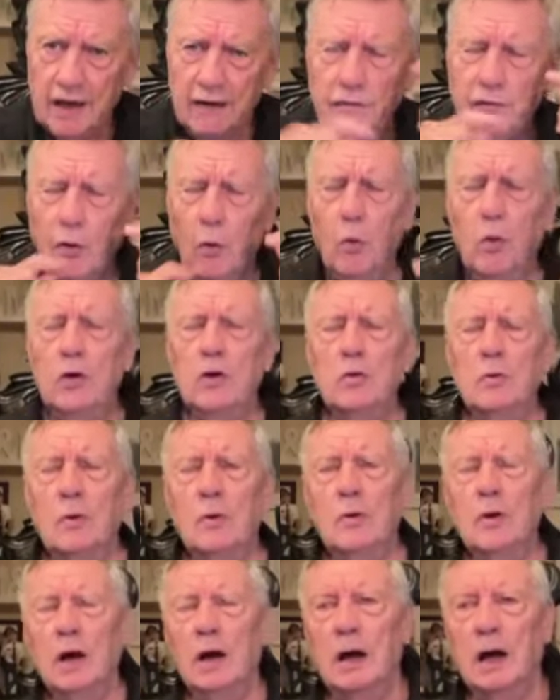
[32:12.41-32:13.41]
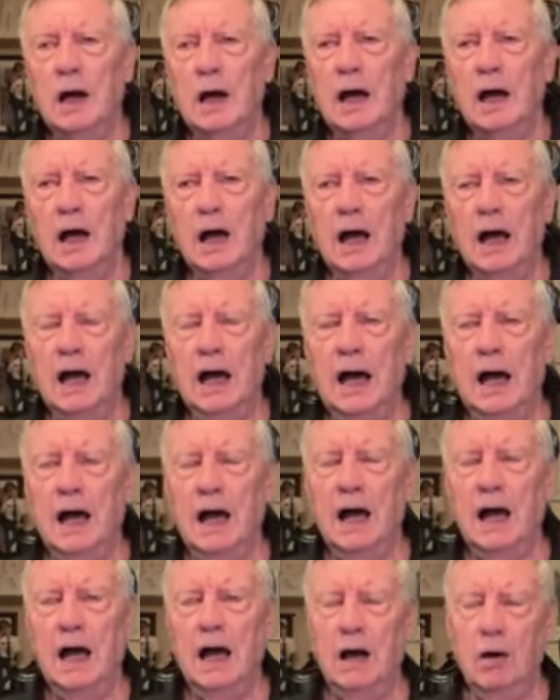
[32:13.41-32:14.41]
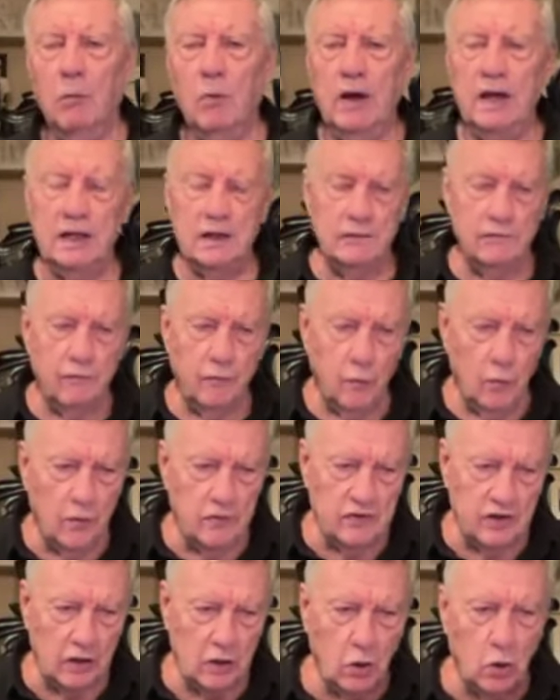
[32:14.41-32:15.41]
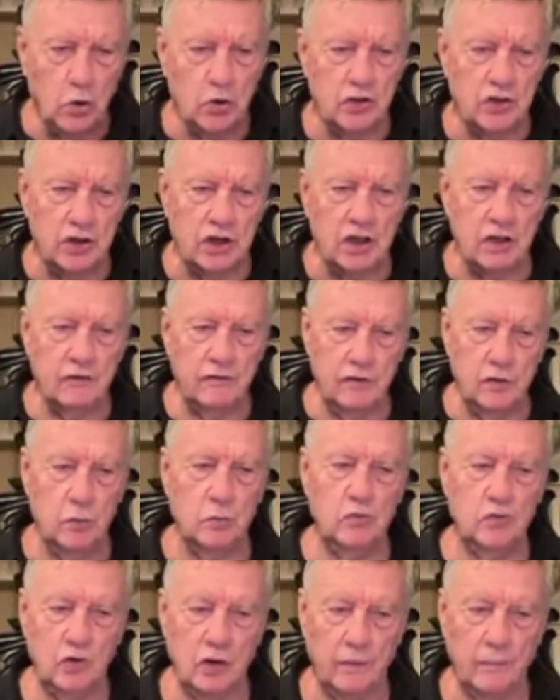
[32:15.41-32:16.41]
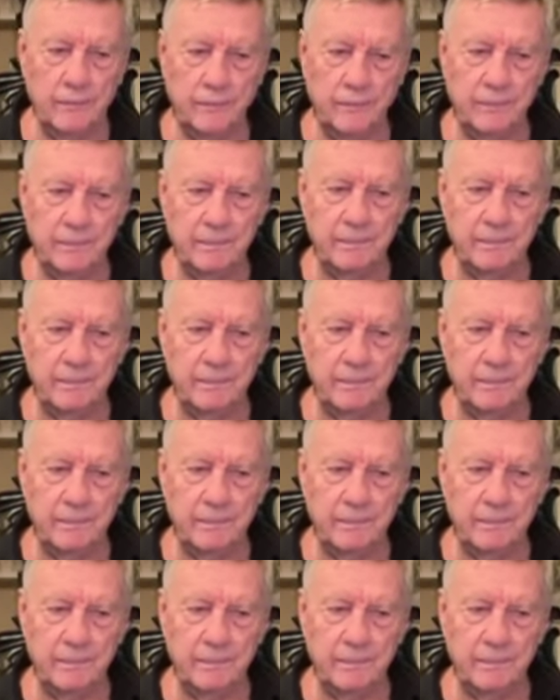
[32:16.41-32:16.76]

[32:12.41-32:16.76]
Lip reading: If all you are waiting for is a cushy future,